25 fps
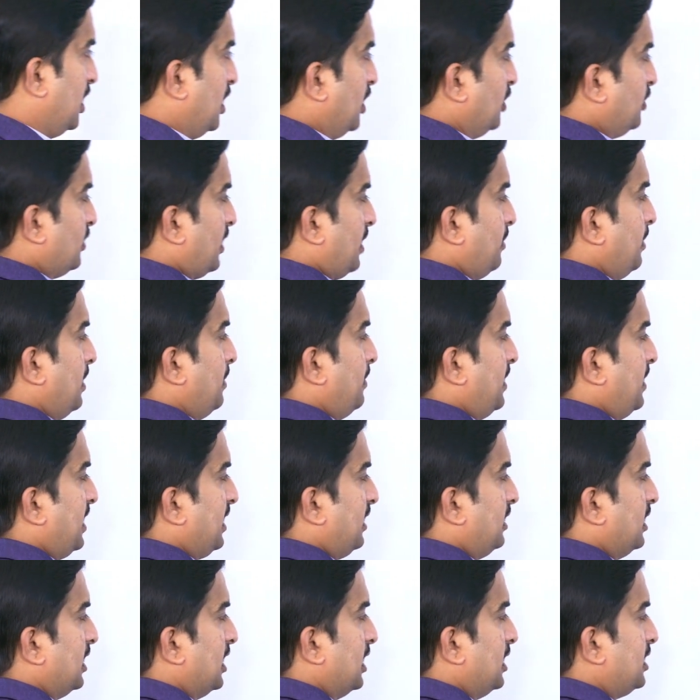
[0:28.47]
So remember
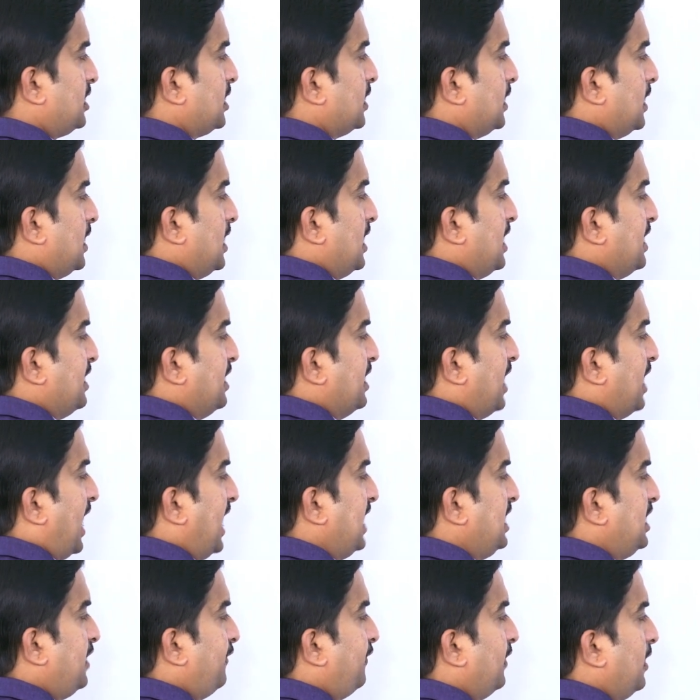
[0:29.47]
that
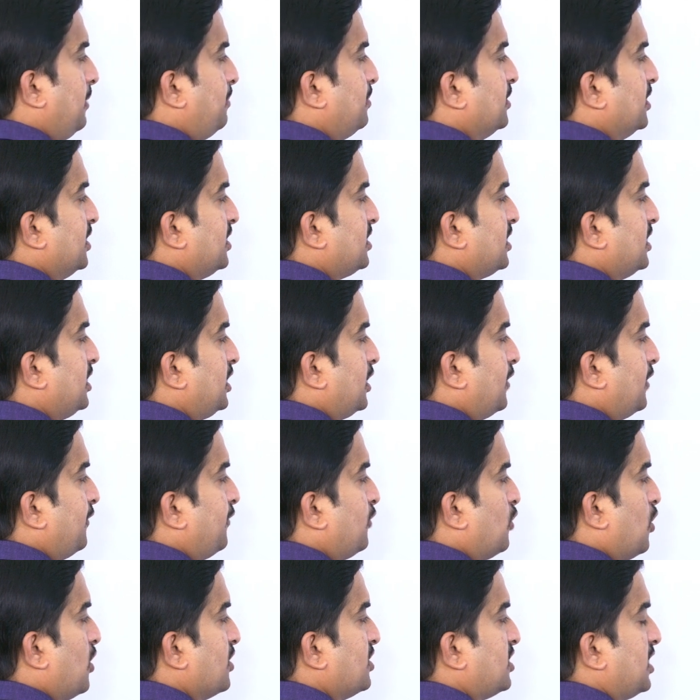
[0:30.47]
95% of
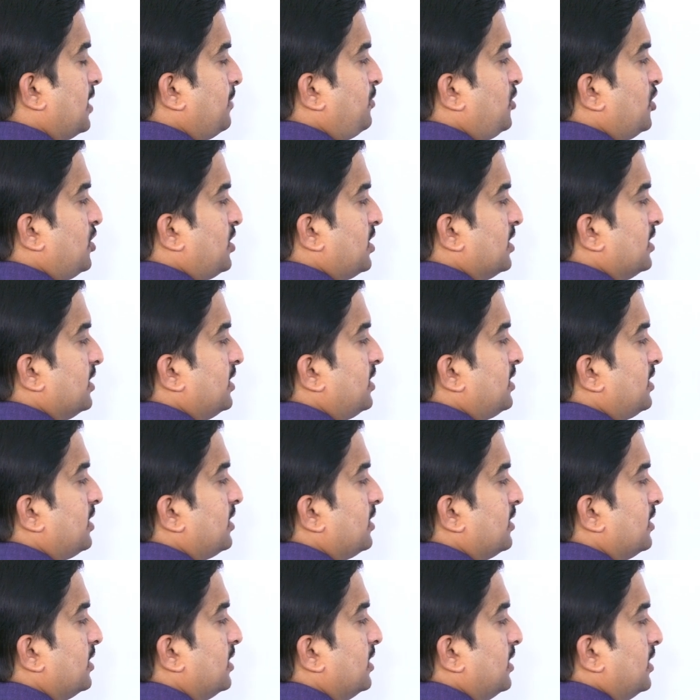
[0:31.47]
conceptuses
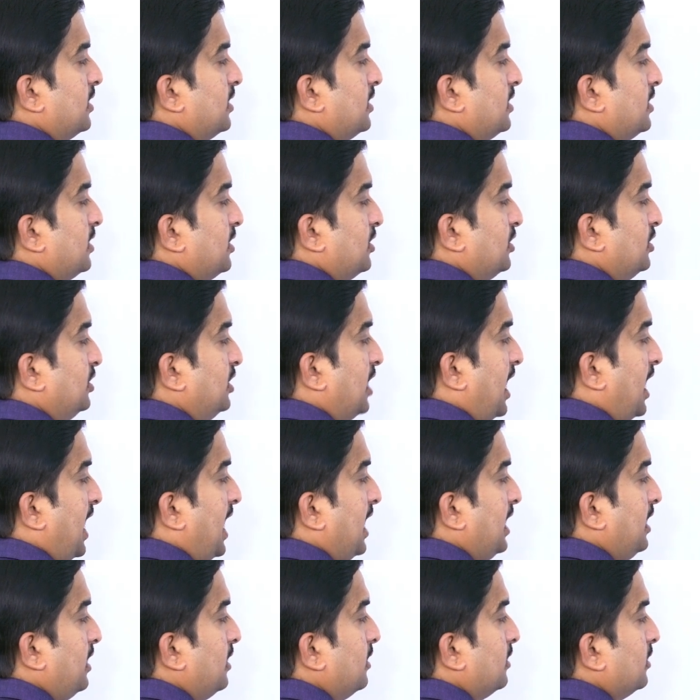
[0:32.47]

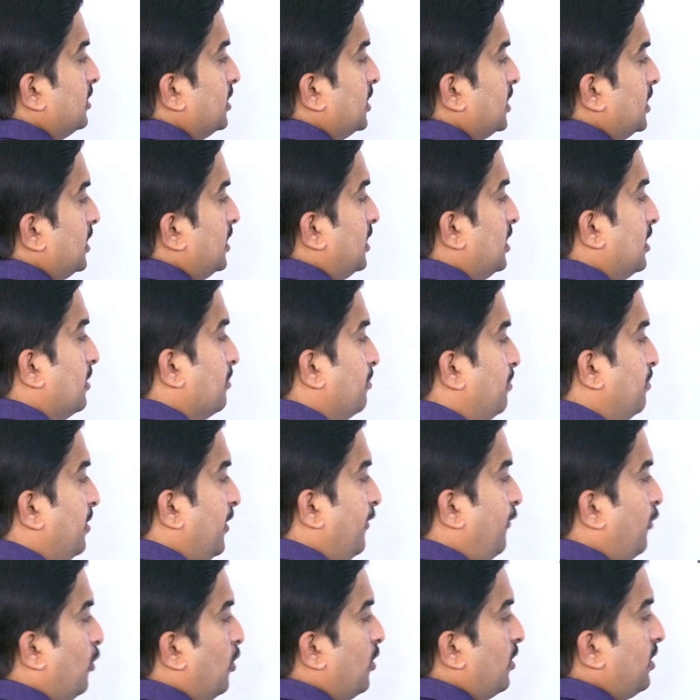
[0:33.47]
die
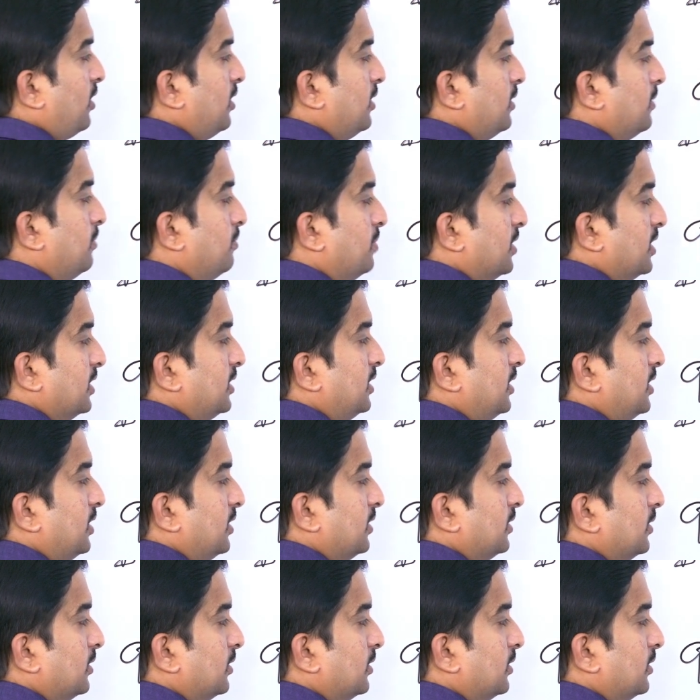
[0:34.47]
before birth.